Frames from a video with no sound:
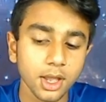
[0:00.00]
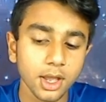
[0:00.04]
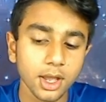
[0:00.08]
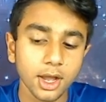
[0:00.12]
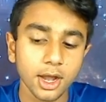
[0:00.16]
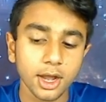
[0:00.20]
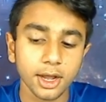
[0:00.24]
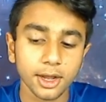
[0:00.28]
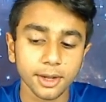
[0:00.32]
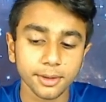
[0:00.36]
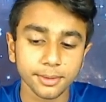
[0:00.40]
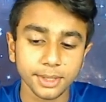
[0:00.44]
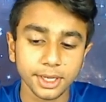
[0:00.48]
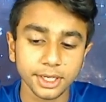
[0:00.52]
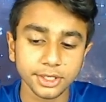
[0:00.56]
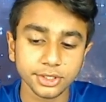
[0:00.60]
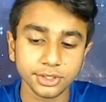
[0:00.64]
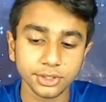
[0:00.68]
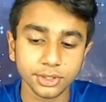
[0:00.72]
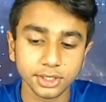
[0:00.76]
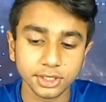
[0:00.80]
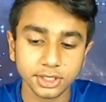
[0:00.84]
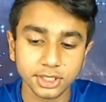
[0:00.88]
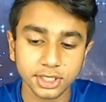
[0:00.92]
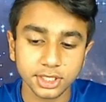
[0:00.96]
As you
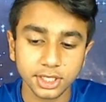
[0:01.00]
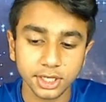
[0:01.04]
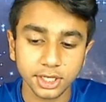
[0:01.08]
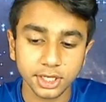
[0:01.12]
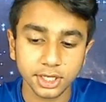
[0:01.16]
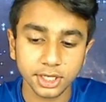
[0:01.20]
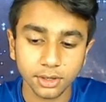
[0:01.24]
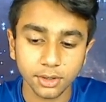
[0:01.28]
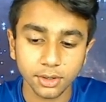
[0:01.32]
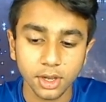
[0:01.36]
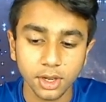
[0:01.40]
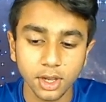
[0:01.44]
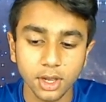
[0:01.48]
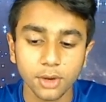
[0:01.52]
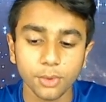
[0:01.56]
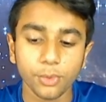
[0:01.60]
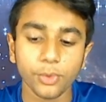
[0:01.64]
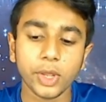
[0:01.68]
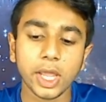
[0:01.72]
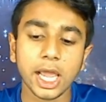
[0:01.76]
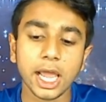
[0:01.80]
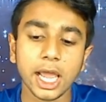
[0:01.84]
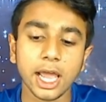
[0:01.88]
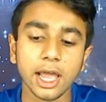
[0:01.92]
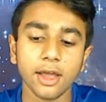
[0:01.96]
can see here, we
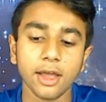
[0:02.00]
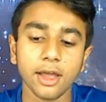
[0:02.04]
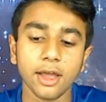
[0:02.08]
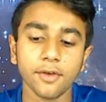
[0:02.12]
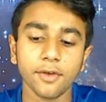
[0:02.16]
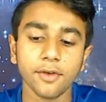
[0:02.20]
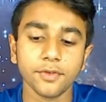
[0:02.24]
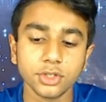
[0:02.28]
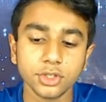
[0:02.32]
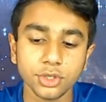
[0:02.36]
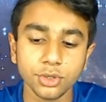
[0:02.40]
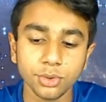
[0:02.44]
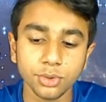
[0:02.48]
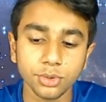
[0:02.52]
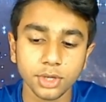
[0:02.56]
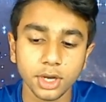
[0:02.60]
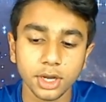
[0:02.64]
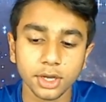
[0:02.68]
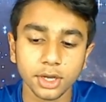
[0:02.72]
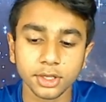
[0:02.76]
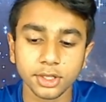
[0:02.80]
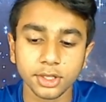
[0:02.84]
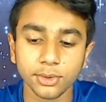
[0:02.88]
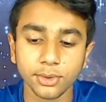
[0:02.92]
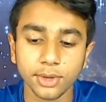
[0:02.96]
have two
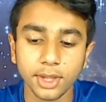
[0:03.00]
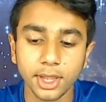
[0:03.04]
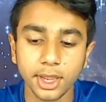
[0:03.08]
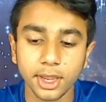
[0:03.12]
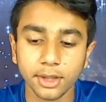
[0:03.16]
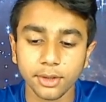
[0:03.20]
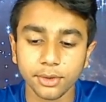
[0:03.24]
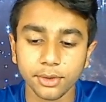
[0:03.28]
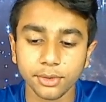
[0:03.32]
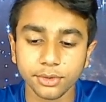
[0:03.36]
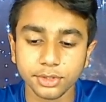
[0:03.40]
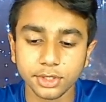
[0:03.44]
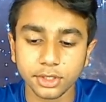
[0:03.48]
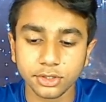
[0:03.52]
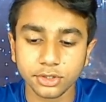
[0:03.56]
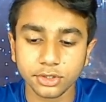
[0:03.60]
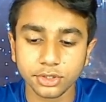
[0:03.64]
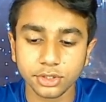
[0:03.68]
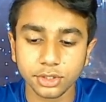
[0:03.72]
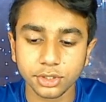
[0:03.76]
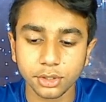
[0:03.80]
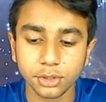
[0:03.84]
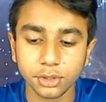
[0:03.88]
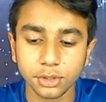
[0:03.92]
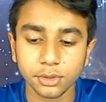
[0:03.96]
acute angles as
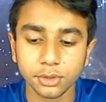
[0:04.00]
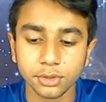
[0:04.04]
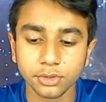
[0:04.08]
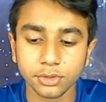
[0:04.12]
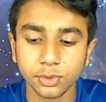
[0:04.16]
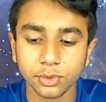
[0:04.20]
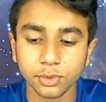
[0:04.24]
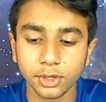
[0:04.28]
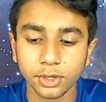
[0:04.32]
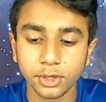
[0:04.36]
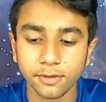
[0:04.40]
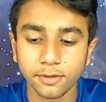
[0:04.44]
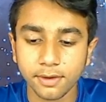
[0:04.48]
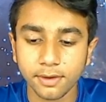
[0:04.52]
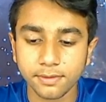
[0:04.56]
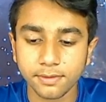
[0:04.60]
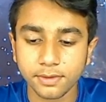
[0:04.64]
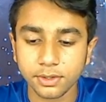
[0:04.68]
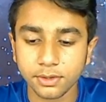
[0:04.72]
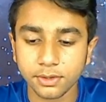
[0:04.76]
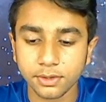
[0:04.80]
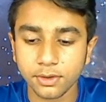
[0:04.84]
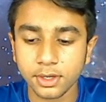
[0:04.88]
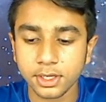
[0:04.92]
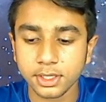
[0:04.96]
shown, 25
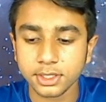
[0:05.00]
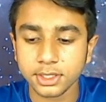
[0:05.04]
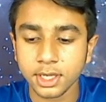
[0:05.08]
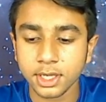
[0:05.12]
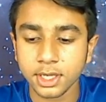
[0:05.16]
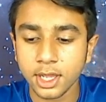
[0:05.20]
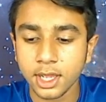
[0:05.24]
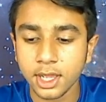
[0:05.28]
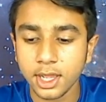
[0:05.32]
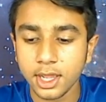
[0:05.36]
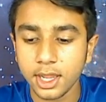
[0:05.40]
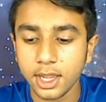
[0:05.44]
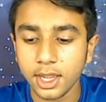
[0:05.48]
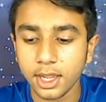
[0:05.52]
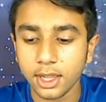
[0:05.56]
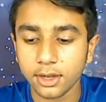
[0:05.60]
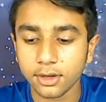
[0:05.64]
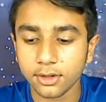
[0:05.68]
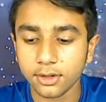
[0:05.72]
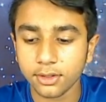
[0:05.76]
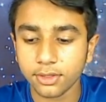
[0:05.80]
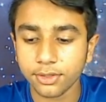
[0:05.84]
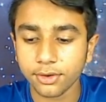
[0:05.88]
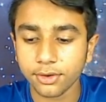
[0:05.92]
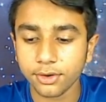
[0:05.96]
degrees
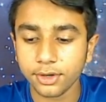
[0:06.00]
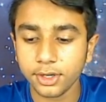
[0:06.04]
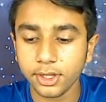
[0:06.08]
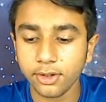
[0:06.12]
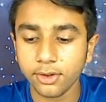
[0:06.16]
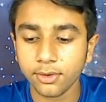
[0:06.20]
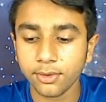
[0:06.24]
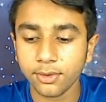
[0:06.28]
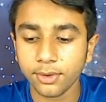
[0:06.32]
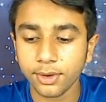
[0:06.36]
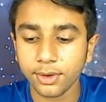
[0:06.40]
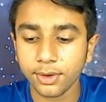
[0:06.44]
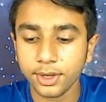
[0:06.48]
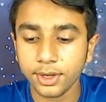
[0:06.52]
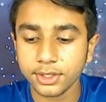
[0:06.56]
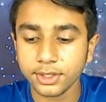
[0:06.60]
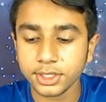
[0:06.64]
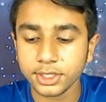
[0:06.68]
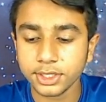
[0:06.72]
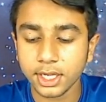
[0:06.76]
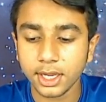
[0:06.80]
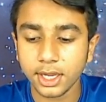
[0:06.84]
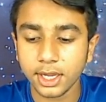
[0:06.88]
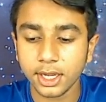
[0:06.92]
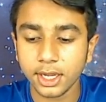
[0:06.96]
and 30 degrees.
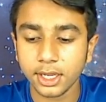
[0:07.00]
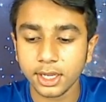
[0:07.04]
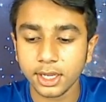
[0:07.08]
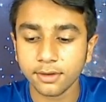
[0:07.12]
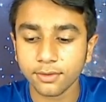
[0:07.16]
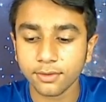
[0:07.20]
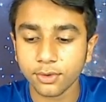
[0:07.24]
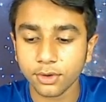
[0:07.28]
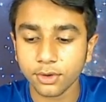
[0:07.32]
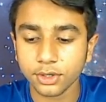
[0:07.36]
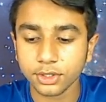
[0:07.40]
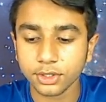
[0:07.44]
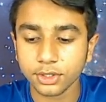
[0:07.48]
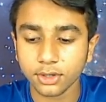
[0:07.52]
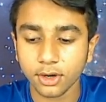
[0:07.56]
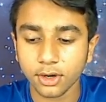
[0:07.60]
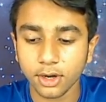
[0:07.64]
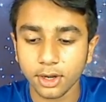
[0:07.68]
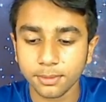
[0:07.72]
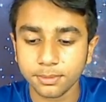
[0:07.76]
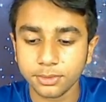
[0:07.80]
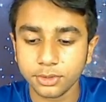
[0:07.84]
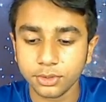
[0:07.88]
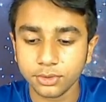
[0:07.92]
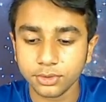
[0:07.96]
And of course, our
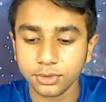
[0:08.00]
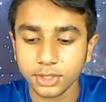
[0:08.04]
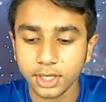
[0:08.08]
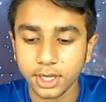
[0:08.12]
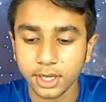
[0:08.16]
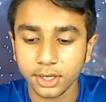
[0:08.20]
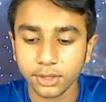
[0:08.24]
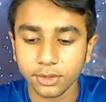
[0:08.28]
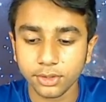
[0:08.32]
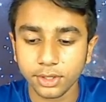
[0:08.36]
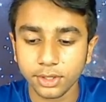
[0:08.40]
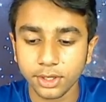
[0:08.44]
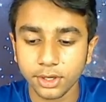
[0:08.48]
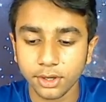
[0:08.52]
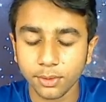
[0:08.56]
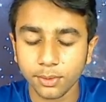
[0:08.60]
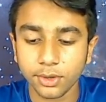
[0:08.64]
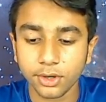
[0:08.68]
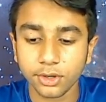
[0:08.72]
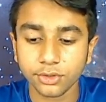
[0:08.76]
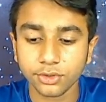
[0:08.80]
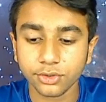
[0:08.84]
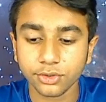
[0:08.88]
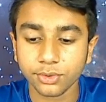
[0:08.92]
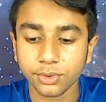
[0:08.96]
obtuse angle here,
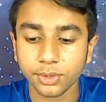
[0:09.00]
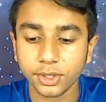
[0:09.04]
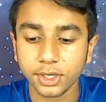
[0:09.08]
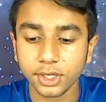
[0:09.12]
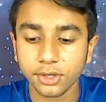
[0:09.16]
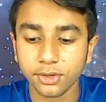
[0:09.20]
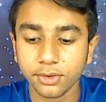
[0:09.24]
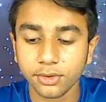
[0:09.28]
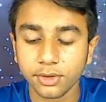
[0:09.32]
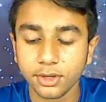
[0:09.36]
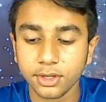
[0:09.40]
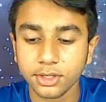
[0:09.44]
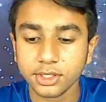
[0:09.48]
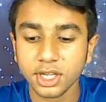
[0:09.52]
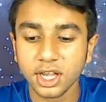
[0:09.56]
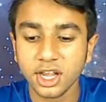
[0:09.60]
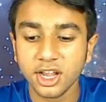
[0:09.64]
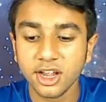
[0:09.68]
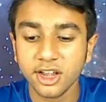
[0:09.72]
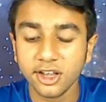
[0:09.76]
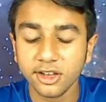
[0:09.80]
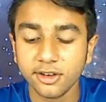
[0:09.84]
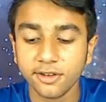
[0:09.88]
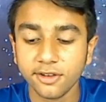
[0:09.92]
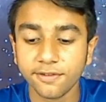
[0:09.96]
120 degrees,
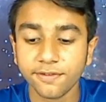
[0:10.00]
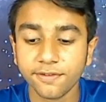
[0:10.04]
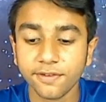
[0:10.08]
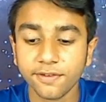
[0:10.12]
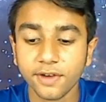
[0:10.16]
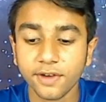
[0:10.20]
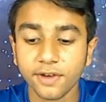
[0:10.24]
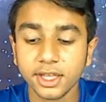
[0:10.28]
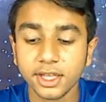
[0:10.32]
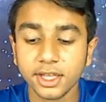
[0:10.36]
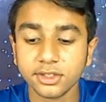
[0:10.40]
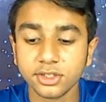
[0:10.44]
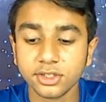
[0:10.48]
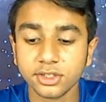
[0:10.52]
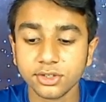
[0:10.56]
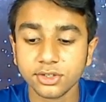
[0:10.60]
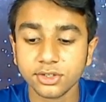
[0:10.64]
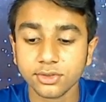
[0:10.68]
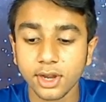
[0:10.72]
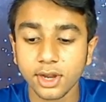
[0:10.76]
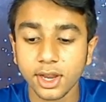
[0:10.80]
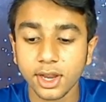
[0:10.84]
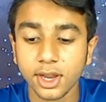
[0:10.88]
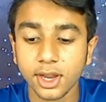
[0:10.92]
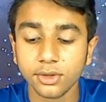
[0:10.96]
defines this
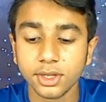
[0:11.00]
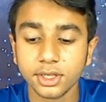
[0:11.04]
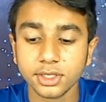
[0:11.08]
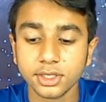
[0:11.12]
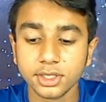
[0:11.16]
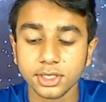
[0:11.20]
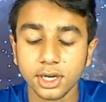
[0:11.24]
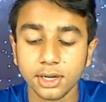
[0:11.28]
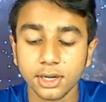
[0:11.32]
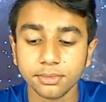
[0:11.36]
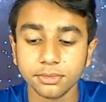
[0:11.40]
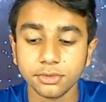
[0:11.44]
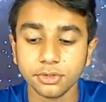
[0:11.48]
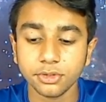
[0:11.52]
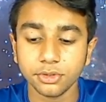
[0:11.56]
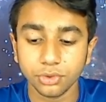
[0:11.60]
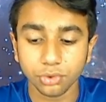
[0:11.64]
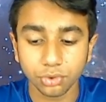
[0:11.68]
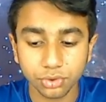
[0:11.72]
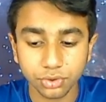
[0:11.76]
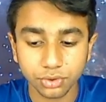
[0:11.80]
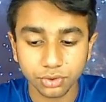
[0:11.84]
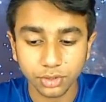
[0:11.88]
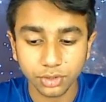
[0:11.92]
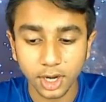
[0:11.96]
triangle as an
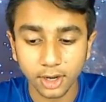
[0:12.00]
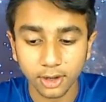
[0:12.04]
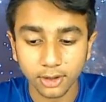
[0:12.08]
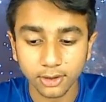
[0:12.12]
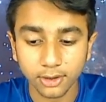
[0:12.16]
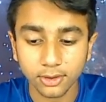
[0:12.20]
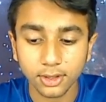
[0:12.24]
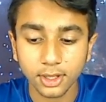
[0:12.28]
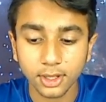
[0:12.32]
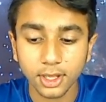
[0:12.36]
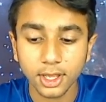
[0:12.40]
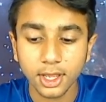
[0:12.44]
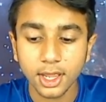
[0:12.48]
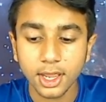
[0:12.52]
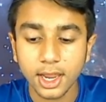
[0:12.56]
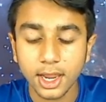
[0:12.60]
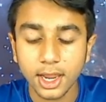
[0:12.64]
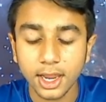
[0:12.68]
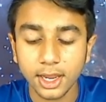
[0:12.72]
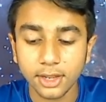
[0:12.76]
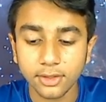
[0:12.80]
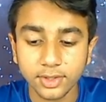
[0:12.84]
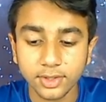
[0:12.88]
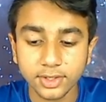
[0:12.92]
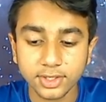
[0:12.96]
obtuse triangle.
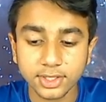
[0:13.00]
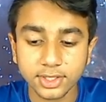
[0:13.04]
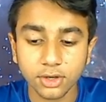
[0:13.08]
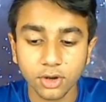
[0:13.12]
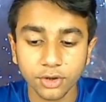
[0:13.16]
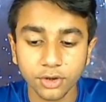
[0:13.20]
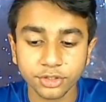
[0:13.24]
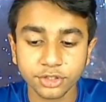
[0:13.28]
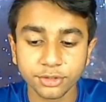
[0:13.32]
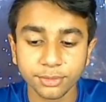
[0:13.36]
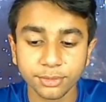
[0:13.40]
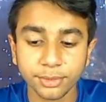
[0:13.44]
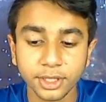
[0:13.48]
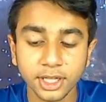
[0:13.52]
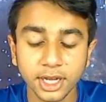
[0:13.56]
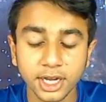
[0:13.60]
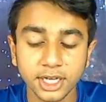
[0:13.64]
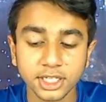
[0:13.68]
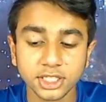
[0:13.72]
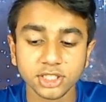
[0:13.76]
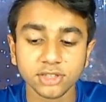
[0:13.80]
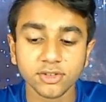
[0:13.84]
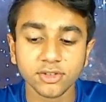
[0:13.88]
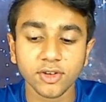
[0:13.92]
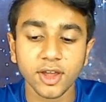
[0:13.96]
And this can also be
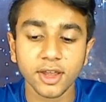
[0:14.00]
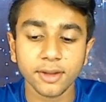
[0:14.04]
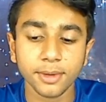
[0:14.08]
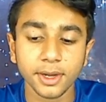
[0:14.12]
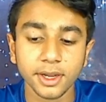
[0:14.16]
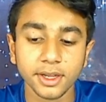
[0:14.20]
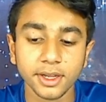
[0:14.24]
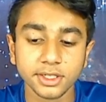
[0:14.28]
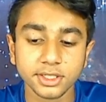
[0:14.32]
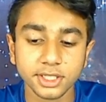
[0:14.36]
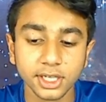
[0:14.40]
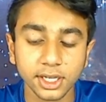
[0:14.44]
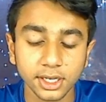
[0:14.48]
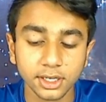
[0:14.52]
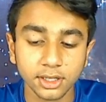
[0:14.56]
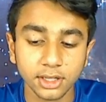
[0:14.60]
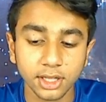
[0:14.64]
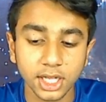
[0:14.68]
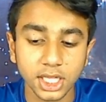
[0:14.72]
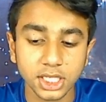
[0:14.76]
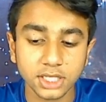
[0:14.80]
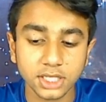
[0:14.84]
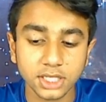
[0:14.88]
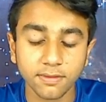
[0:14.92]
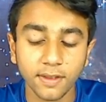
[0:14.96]
classified by a side
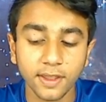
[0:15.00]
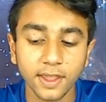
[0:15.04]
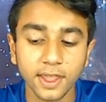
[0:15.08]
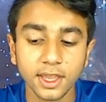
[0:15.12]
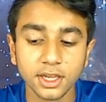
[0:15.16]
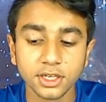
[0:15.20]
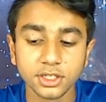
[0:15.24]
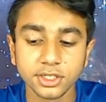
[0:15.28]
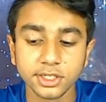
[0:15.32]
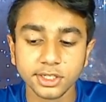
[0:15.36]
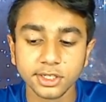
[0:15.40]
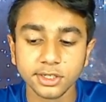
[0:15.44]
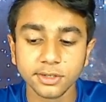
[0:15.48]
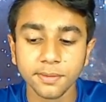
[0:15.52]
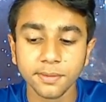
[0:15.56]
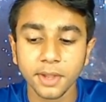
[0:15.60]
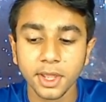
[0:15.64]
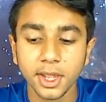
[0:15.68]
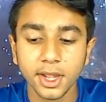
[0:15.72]
classification.